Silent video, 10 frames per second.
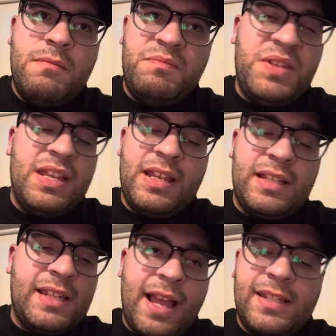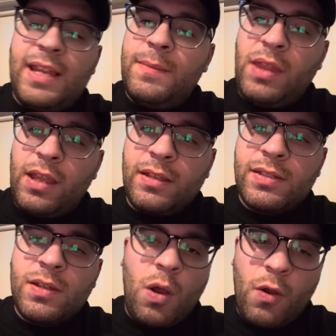the exact same
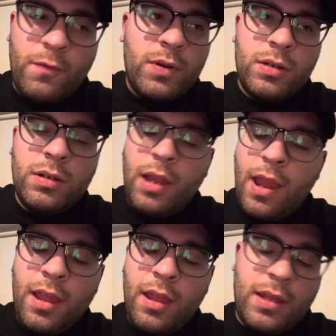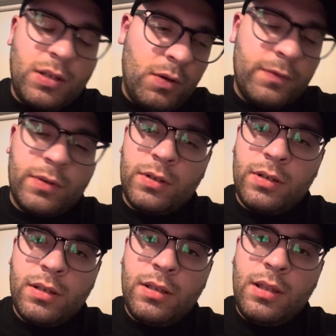things over and over
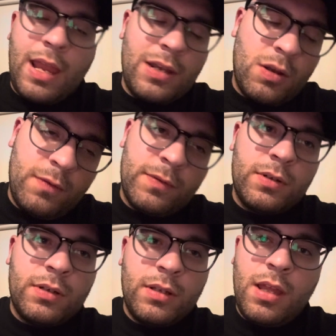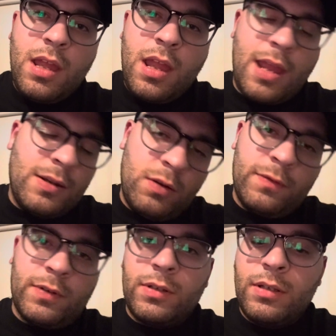and over and
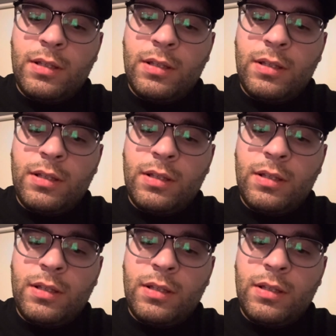over,